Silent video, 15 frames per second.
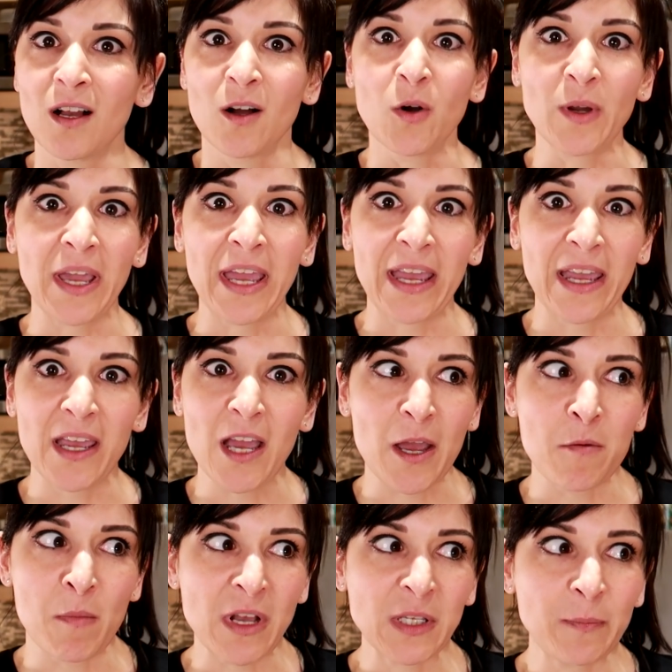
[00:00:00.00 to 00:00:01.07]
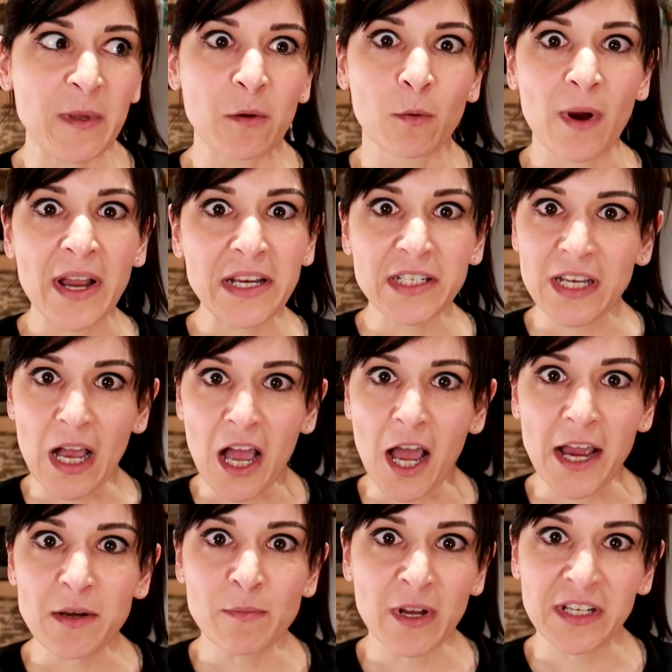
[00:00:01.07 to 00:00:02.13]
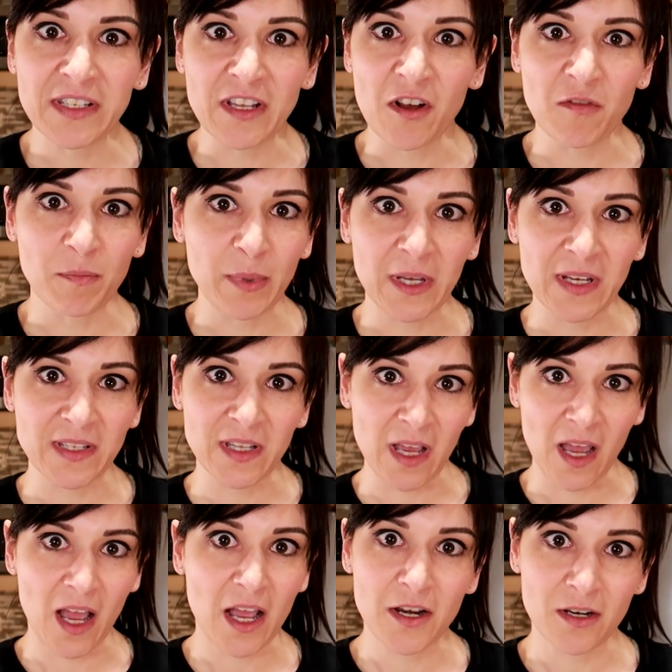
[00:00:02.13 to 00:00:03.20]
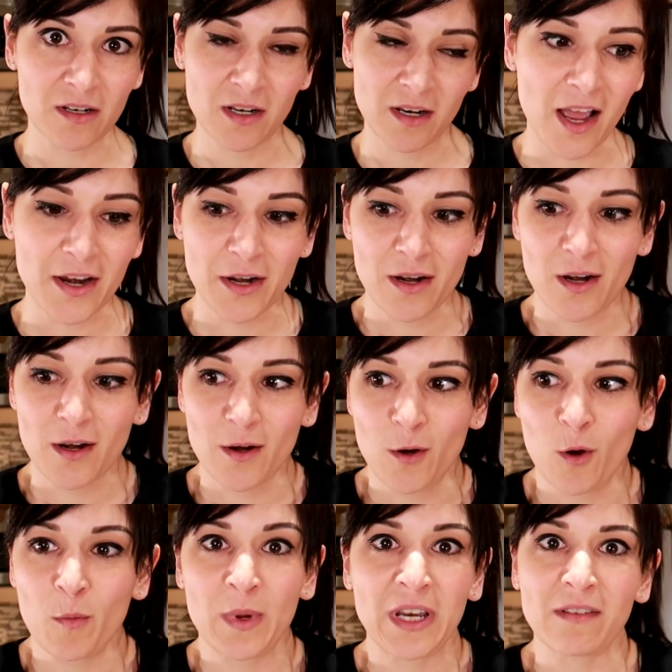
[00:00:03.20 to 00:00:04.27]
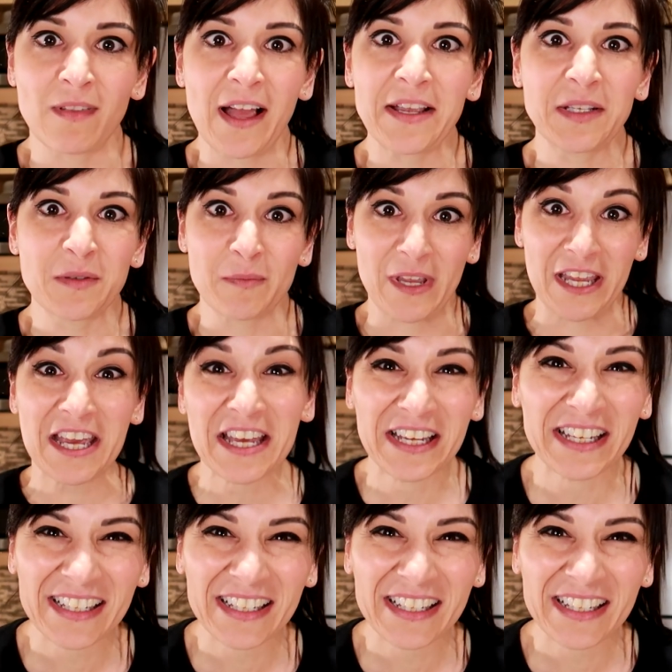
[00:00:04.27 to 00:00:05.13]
okay, it must be right to hide myself because uh, nobody likes me.